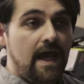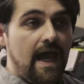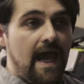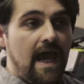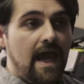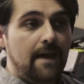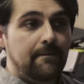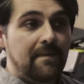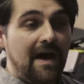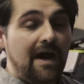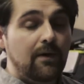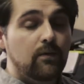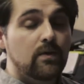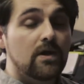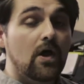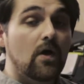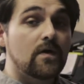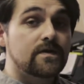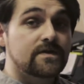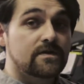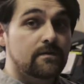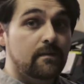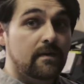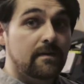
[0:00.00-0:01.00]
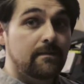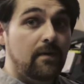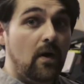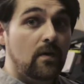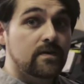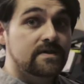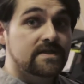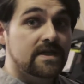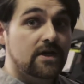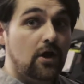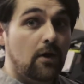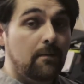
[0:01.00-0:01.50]
I will also be
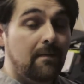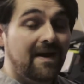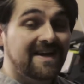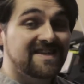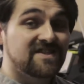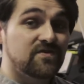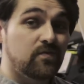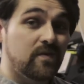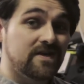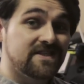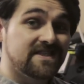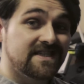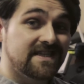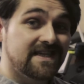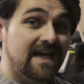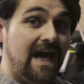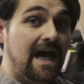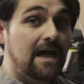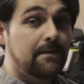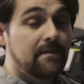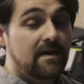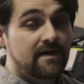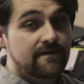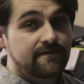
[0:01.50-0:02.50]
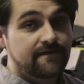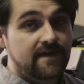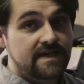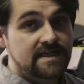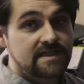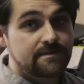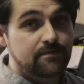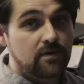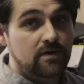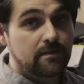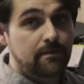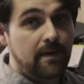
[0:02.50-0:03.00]
posting on my Twitter and my
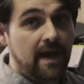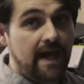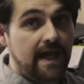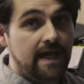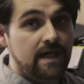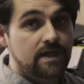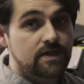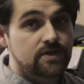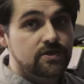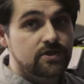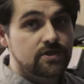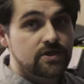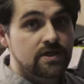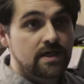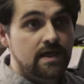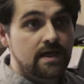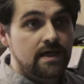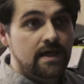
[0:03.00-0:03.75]
Facebook page.